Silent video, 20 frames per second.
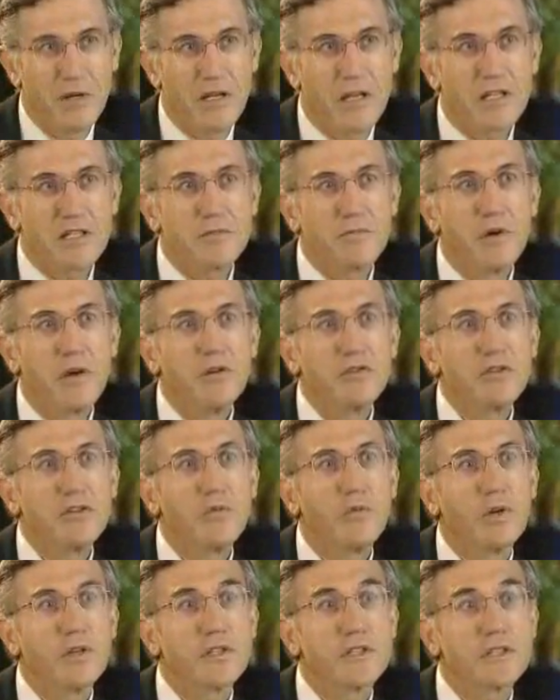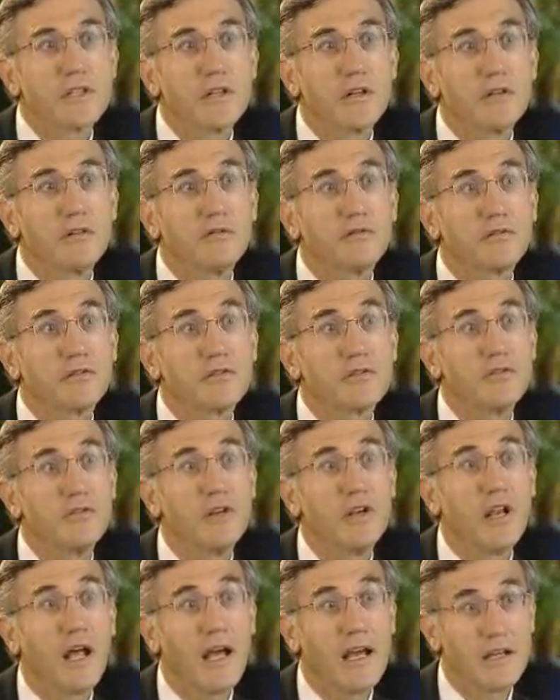and exposing oneself to
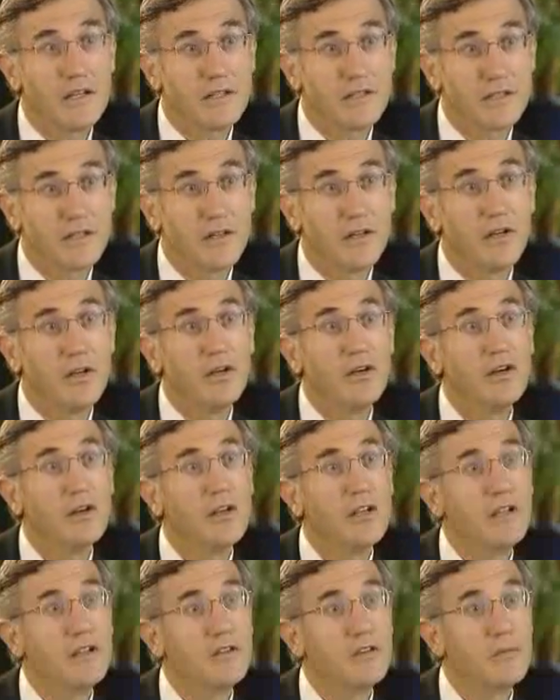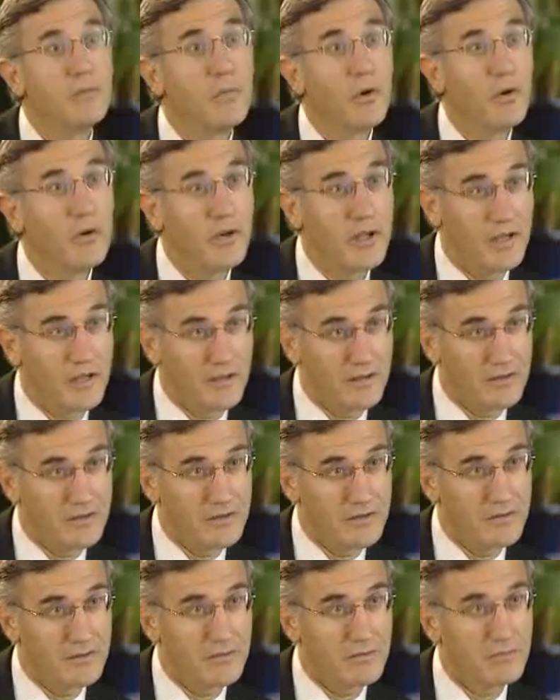light early in the
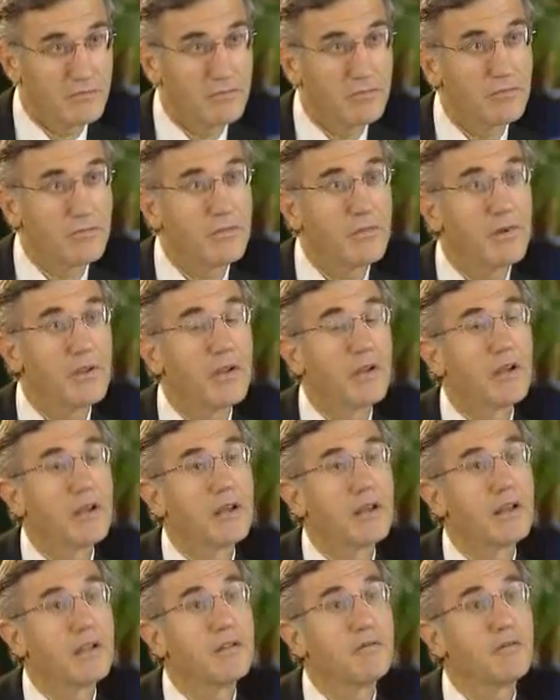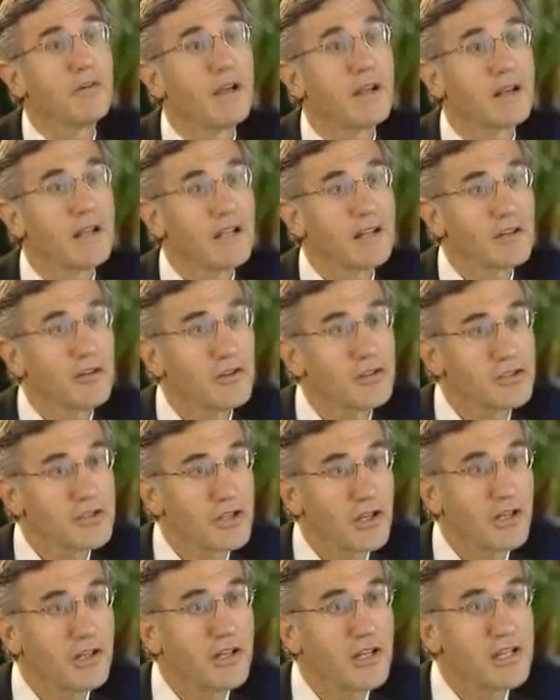mornings, in fact, can
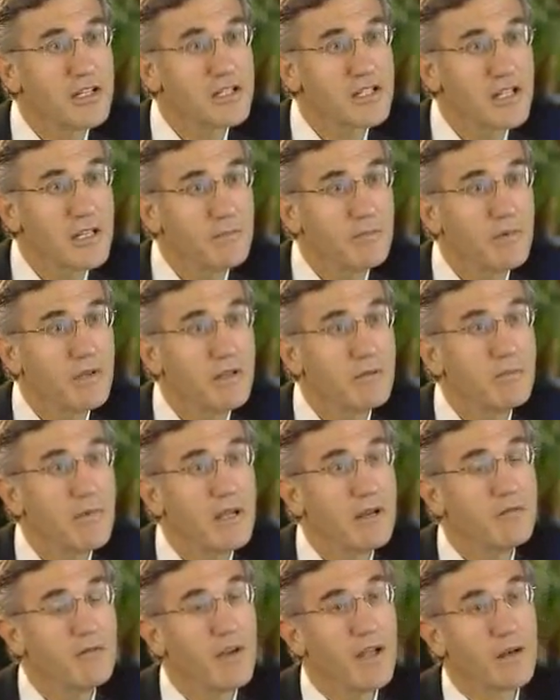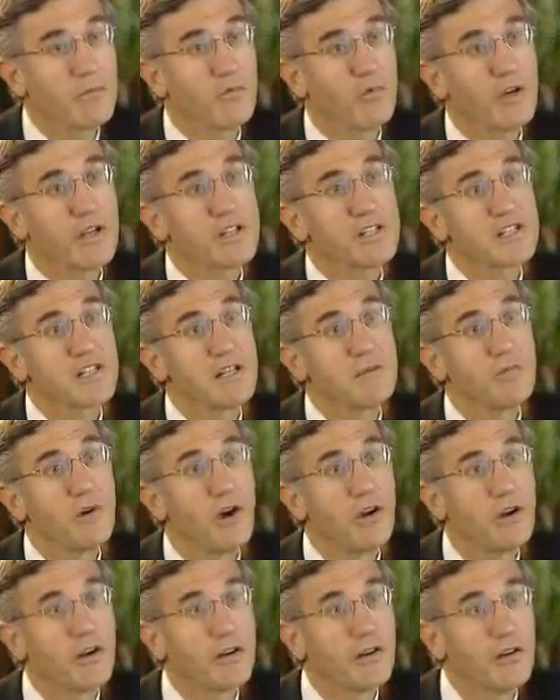consolidate sleep. It may, in fact, bring sleep
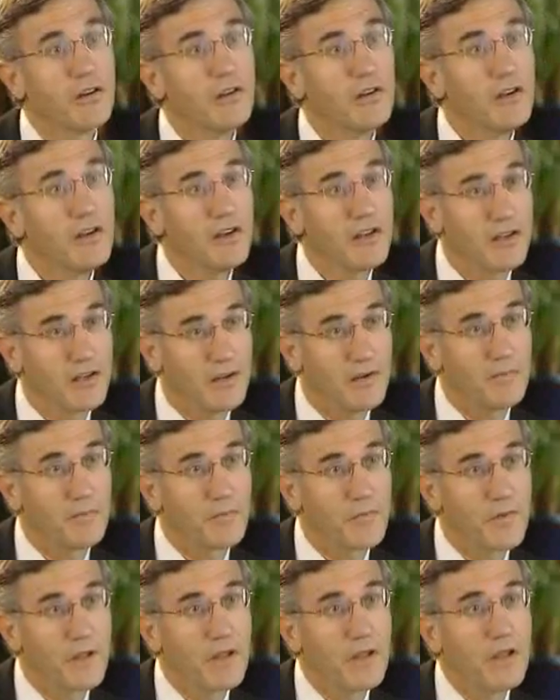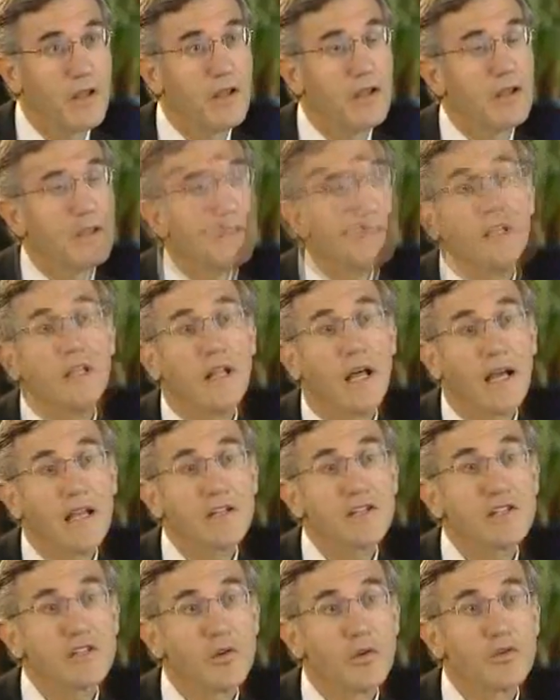on a little earlier.
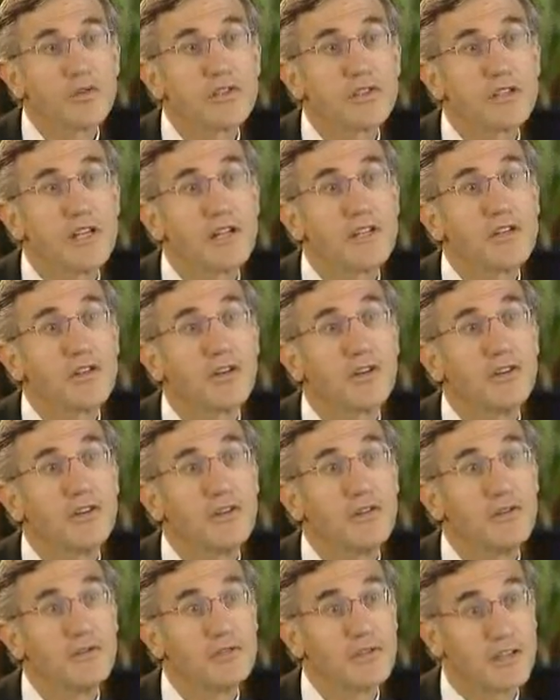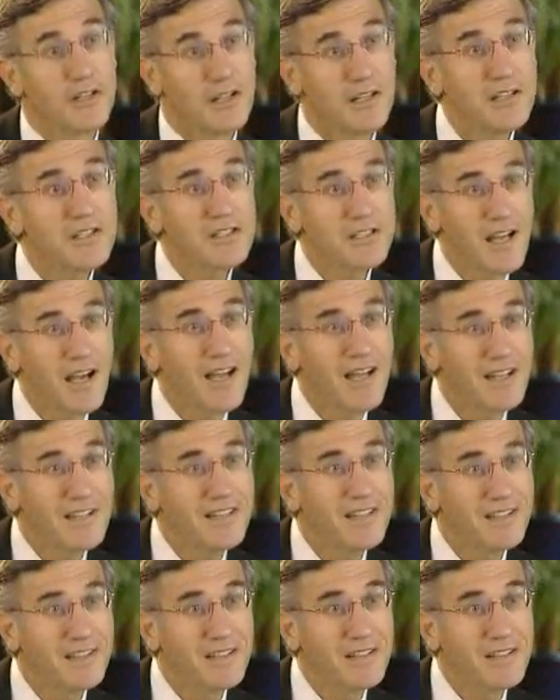Light sources that you can use inside